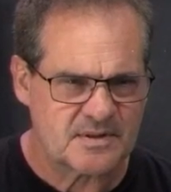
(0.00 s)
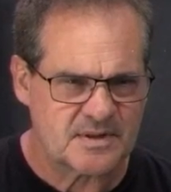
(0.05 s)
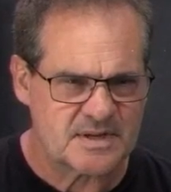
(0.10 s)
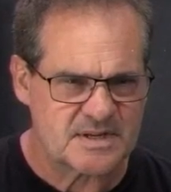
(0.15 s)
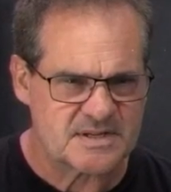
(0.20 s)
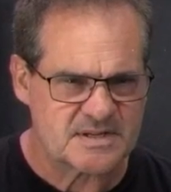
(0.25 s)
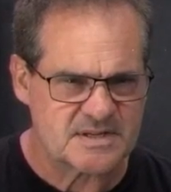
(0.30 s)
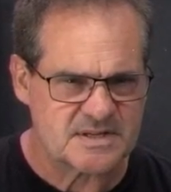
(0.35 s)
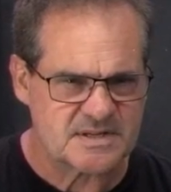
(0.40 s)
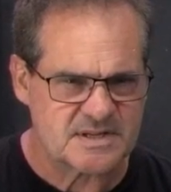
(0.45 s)

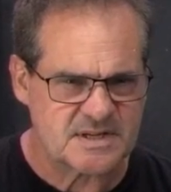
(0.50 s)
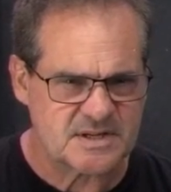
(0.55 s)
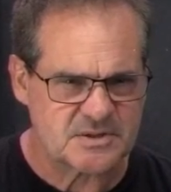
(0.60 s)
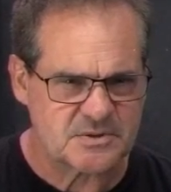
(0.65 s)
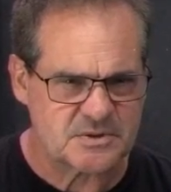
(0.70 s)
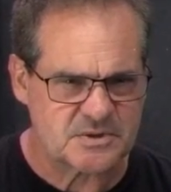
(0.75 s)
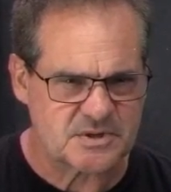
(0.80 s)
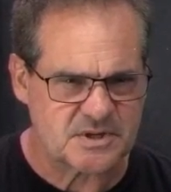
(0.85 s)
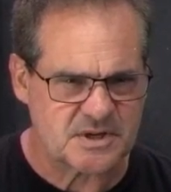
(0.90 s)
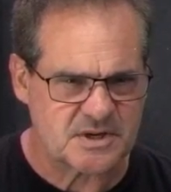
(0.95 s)
This is
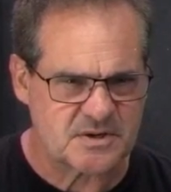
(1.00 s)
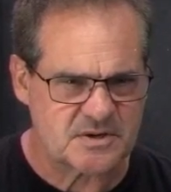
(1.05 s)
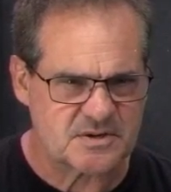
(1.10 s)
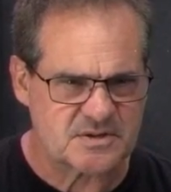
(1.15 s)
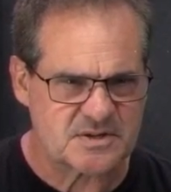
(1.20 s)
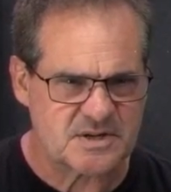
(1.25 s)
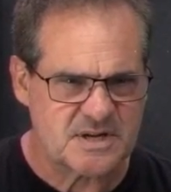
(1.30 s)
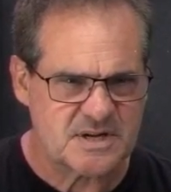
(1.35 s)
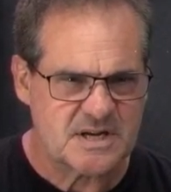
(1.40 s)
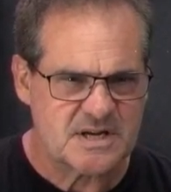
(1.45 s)
interesting.
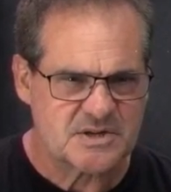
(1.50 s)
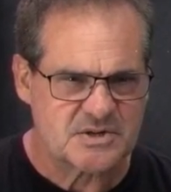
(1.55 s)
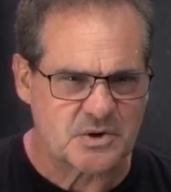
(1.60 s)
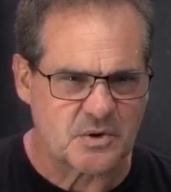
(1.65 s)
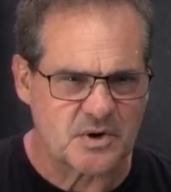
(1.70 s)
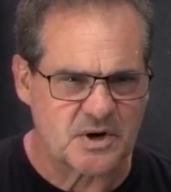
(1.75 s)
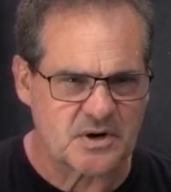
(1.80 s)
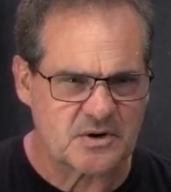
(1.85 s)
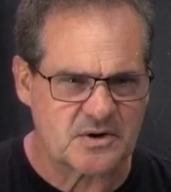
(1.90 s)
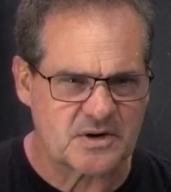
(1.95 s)
Here's
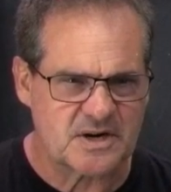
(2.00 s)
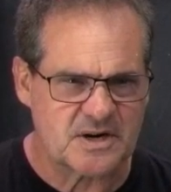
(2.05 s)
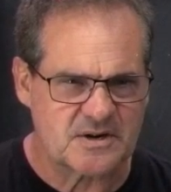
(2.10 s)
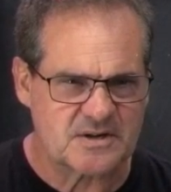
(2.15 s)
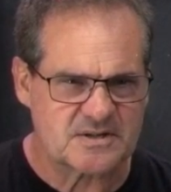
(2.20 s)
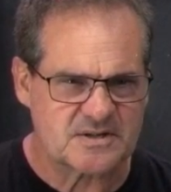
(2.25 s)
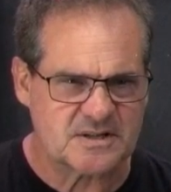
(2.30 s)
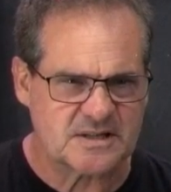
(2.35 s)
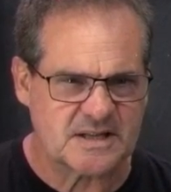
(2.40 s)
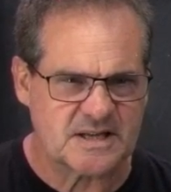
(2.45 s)

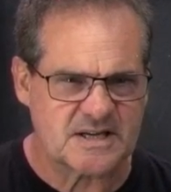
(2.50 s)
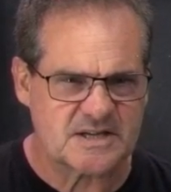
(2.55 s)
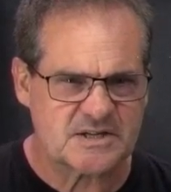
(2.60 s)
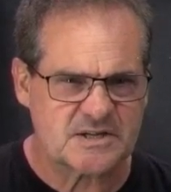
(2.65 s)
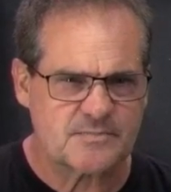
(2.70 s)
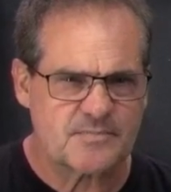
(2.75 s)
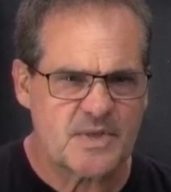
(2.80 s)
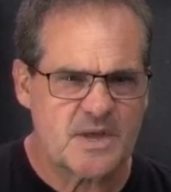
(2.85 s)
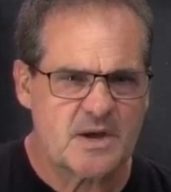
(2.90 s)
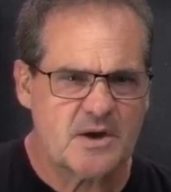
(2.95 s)
the
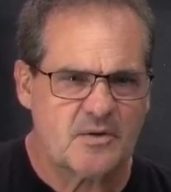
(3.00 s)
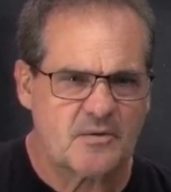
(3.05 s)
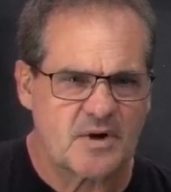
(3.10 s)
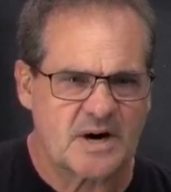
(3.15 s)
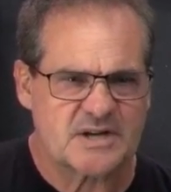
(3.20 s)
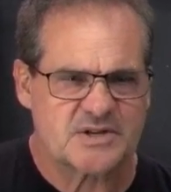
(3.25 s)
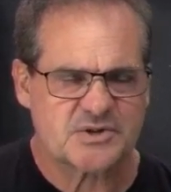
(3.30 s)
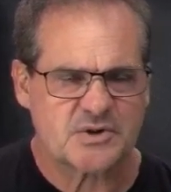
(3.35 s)
list, right?